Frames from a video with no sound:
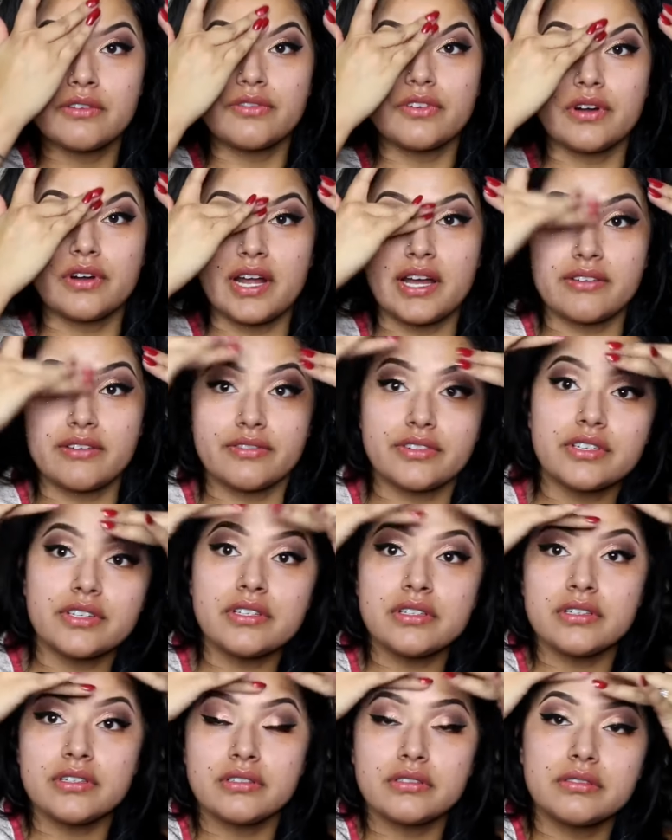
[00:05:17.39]

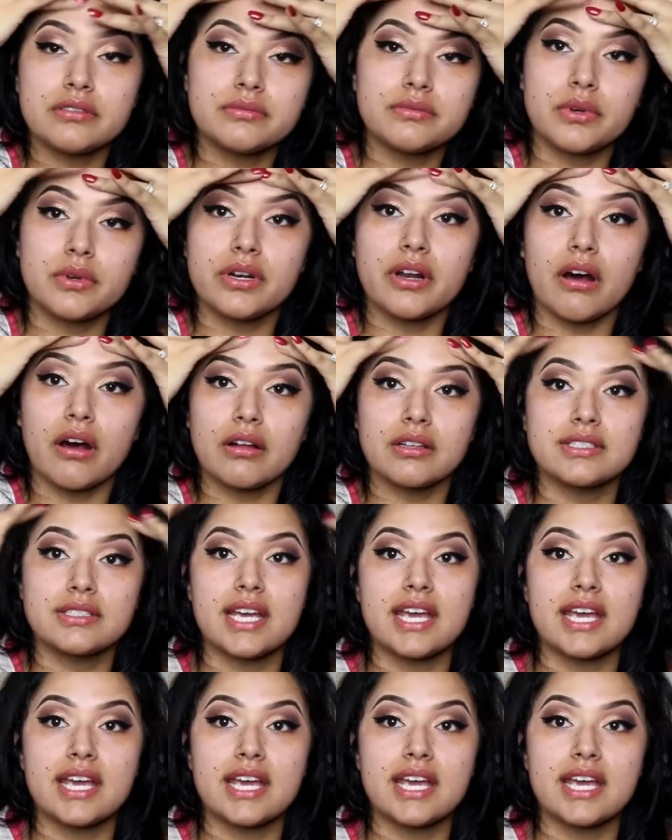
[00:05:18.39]
forever on all